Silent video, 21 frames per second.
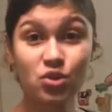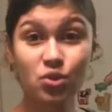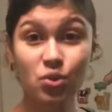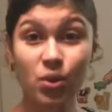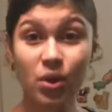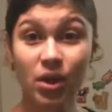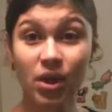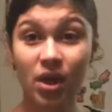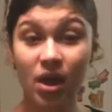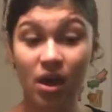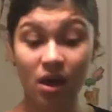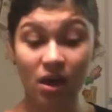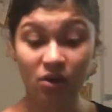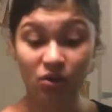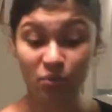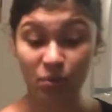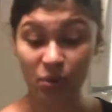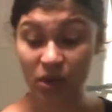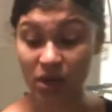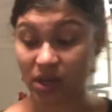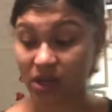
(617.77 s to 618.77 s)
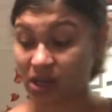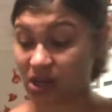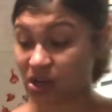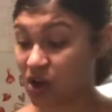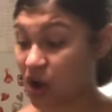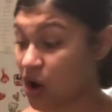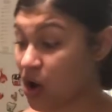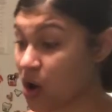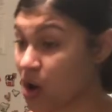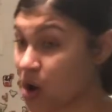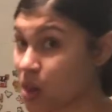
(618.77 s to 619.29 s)
joy of putting it
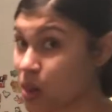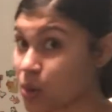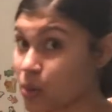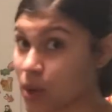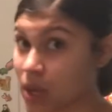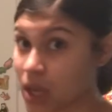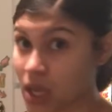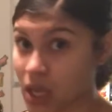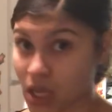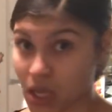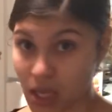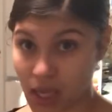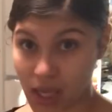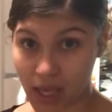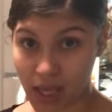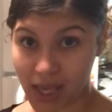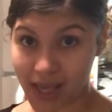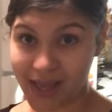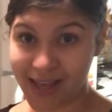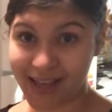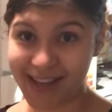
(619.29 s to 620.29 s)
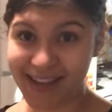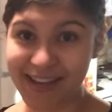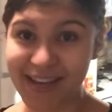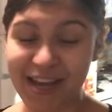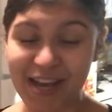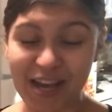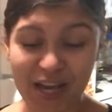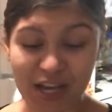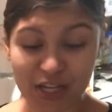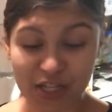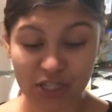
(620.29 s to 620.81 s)
all away.
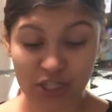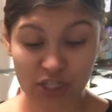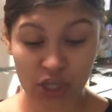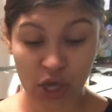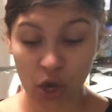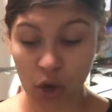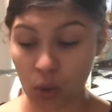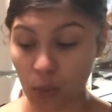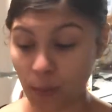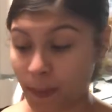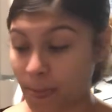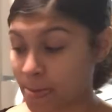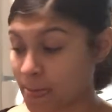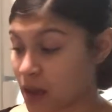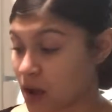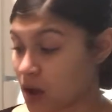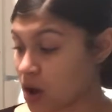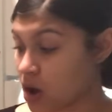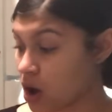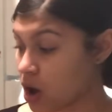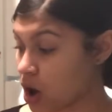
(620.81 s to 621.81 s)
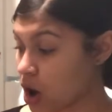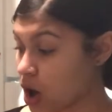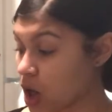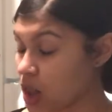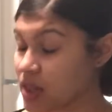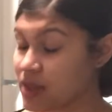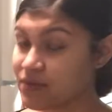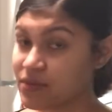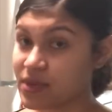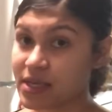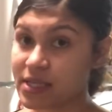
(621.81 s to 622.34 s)
So
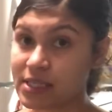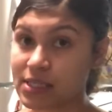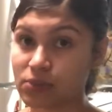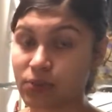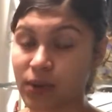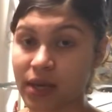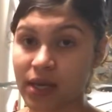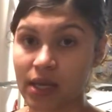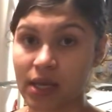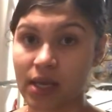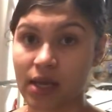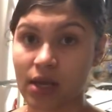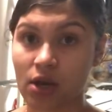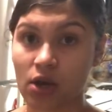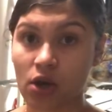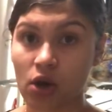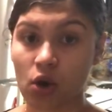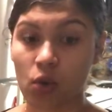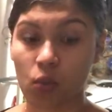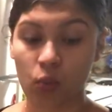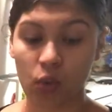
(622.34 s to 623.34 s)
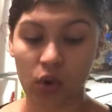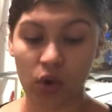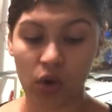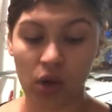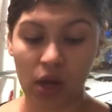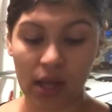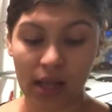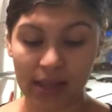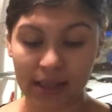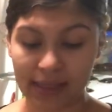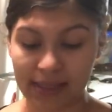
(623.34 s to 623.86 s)
all of this right here
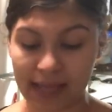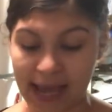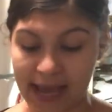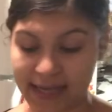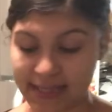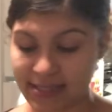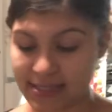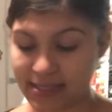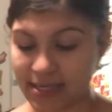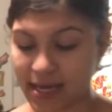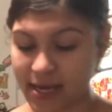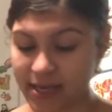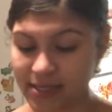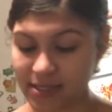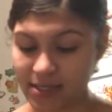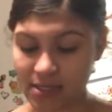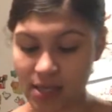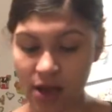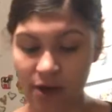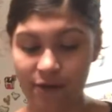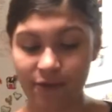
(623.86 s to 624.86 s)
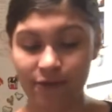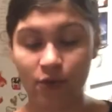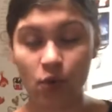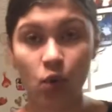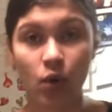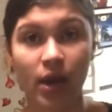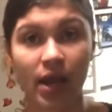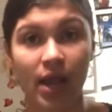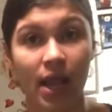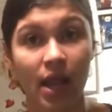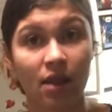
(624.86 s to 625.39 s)
will last us
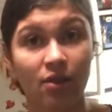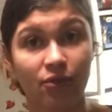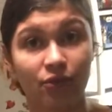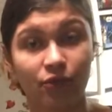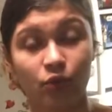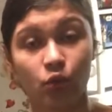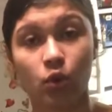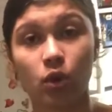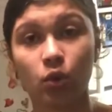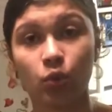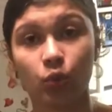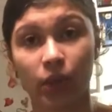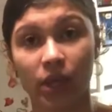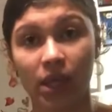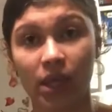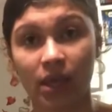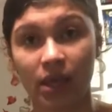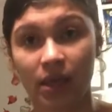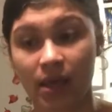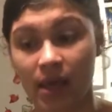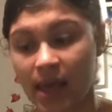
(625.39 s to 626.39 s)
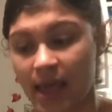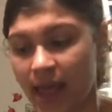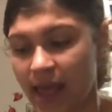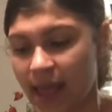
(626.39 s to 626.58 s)
for a full week,